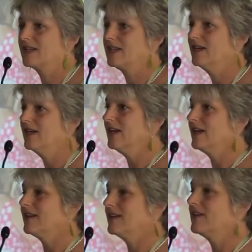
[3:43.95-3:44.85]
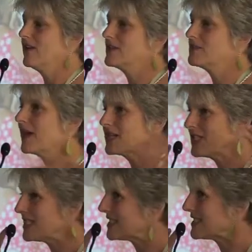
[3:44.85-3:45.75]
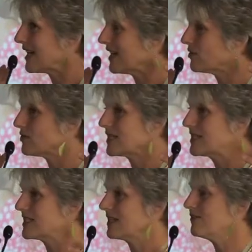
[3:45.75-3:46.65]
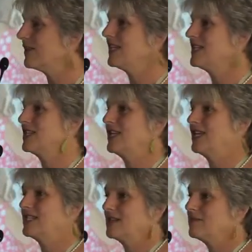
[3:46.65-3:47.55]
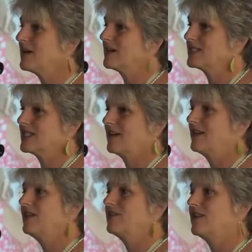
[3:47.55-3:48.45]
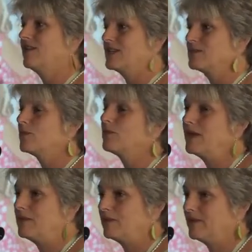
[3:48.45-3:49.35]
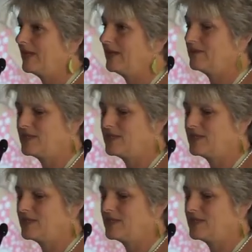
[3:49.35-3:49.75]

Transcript: It's much easier to get an audience in a village than it is in a market town, even though there's more people there.